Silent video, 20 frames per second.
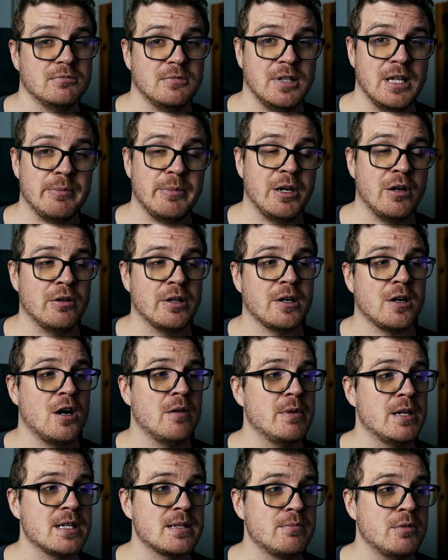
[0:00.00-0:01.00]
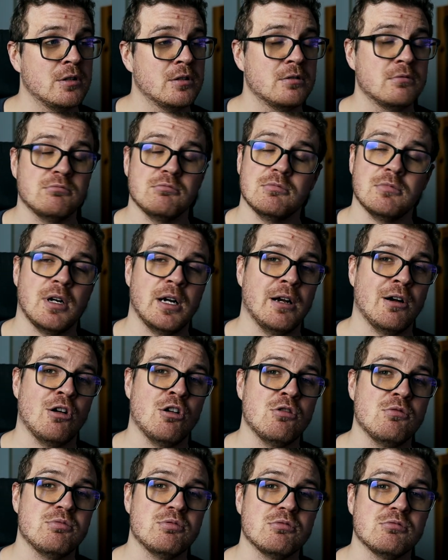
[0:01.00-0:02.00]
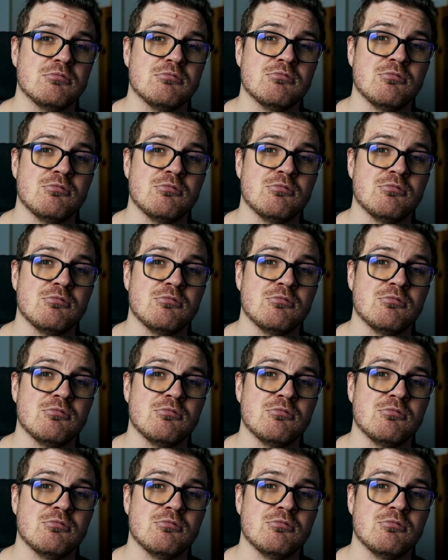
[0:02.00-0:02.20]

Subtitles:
Let me know in the comments, but I hope